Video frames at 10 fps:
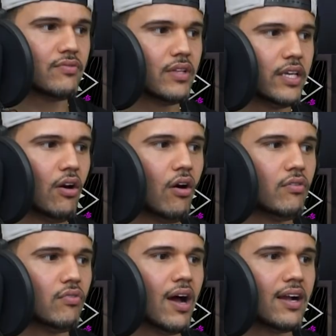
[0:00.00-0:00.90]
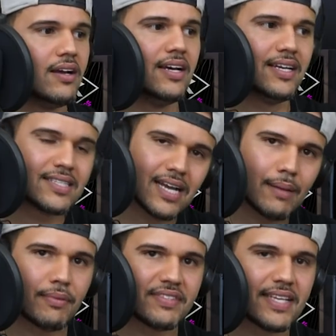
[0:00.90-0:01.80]
really hard rock
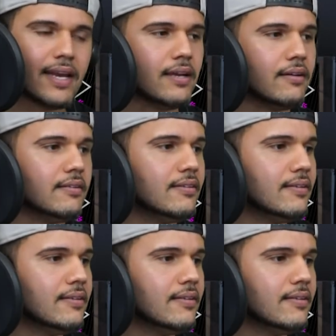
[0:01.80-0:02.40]
type of setting.